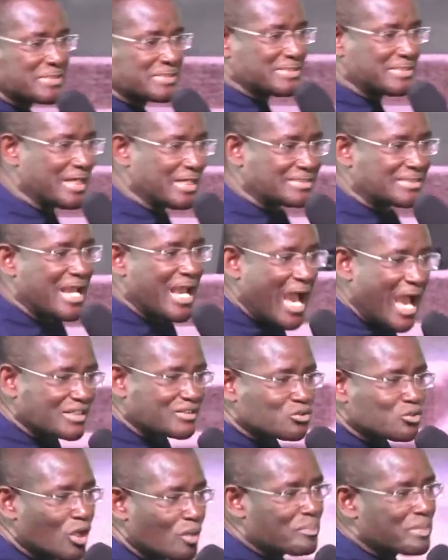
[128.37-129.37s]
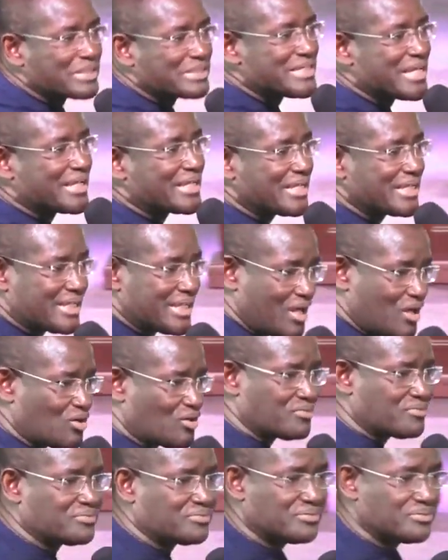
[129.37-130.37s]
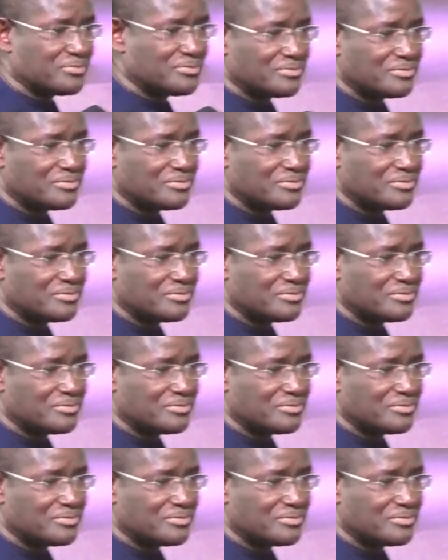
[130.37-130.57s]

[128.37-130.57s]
business has not been taken care of?